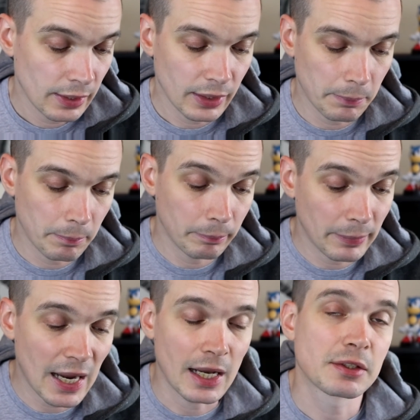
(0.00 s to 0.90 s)
Then
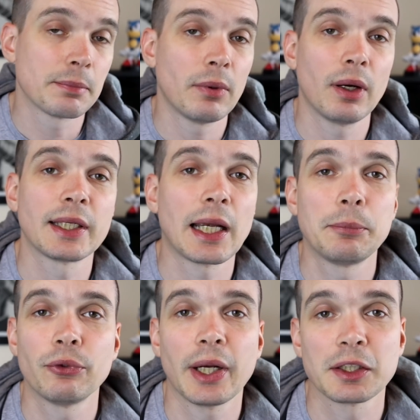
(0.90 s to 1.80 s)
Matt, My
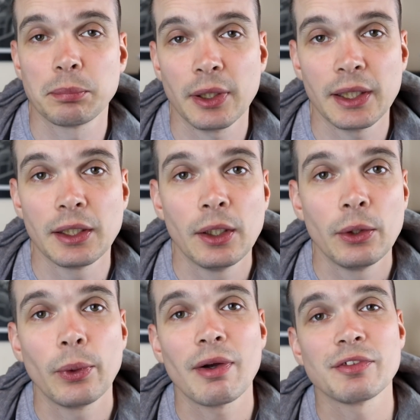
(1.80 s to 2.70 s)
Gamer XP,
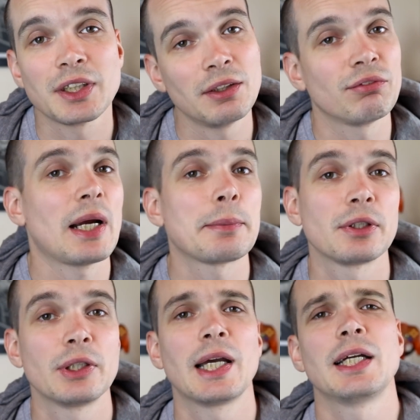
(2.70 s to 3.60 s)
who I haven't seen for
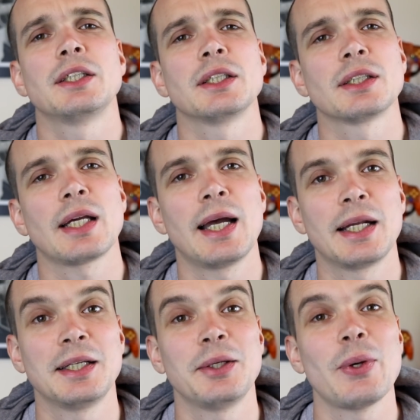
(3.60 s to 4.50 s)
absolutely ages
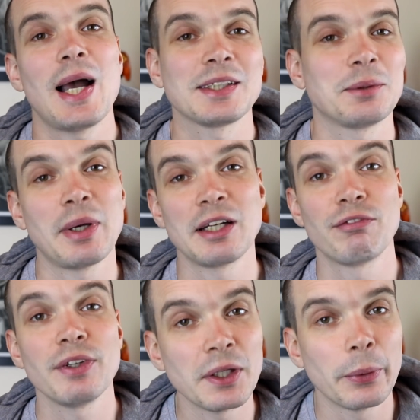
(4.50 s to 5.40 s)
and who hasn't made a
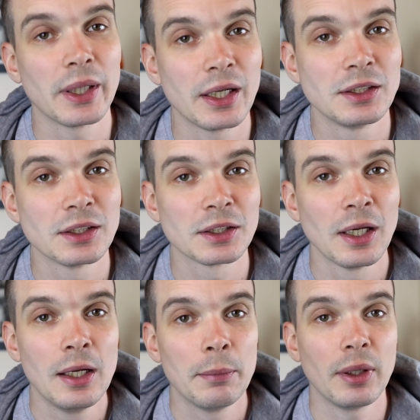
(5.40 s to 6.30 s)
video in ages,
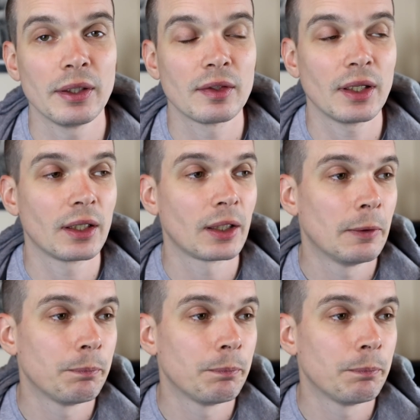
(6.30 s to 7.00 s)
but I think